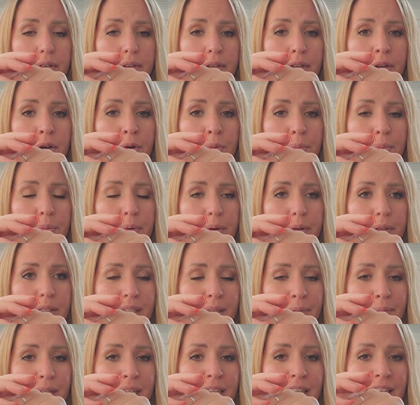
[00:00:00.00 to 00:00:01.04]
Nope.
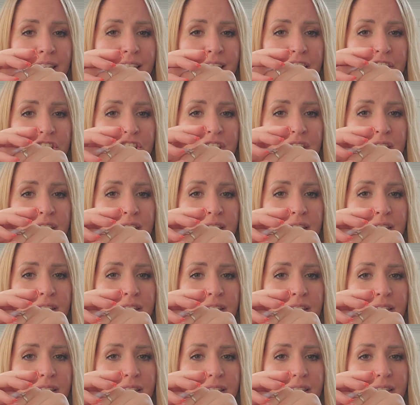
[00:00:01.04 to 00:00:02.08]
Something in the kitchen.
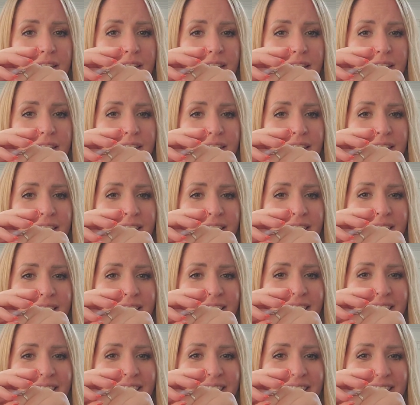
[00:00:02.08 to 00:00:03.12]

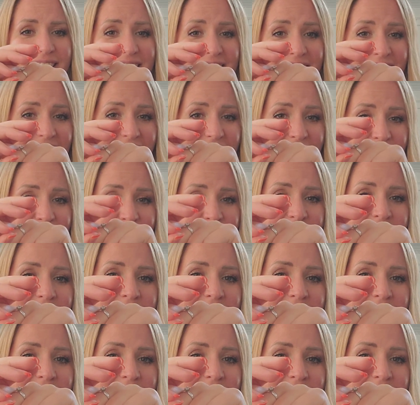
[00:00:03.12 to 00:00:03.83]
You see how it's a